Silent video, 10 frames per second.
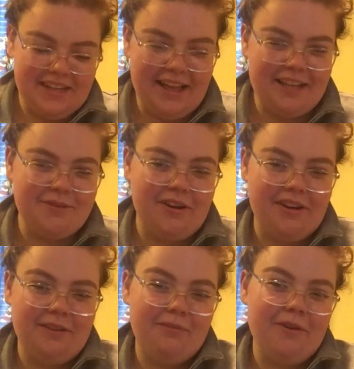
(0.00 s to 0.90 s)
College
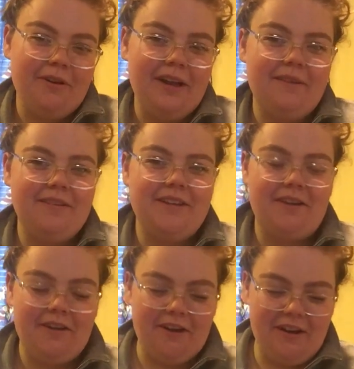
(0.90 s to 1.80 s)
program,
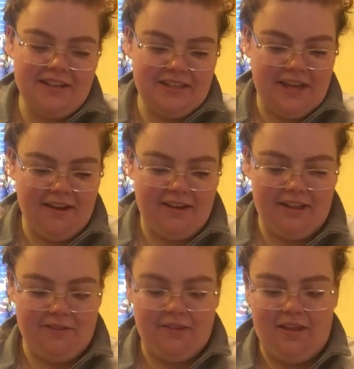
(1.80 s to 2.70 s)
so congrats to Carrie,
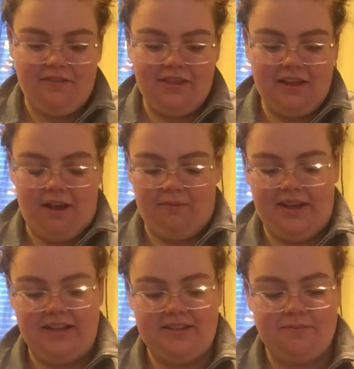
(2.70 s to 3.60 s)
and leave her love in the
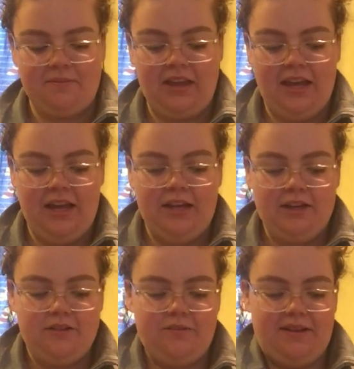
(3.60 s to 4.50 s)
comments.
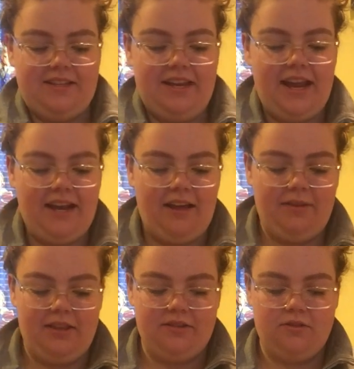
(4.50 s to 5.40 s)
So my dad got
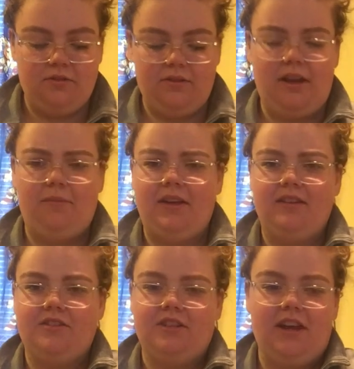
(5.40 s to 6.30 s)
me this, not
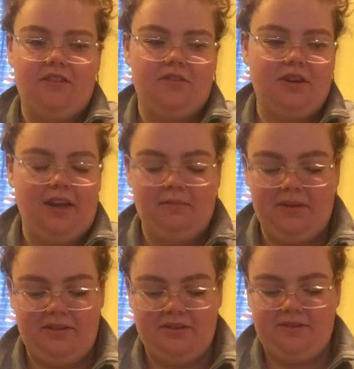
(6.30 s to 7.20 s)
because she took it,
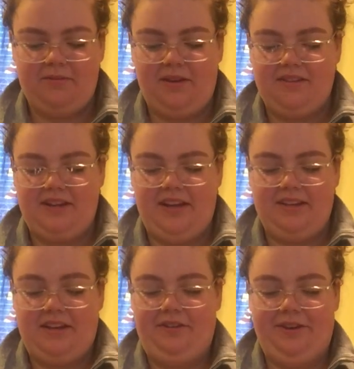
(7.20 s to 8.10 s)
but just because, I
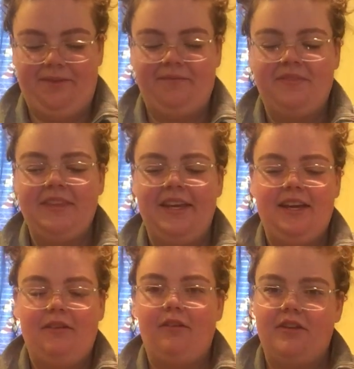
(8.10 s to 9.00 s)
guess, I don't know.
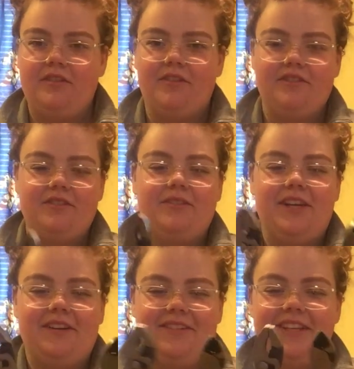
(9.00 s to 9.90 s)
Well, it's hers, so,
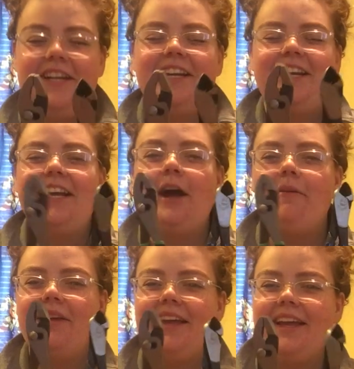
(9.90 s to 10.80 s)
you know. He
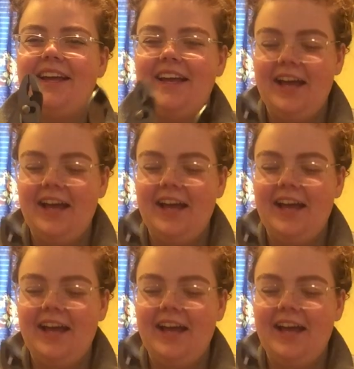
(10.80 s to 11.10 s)
got me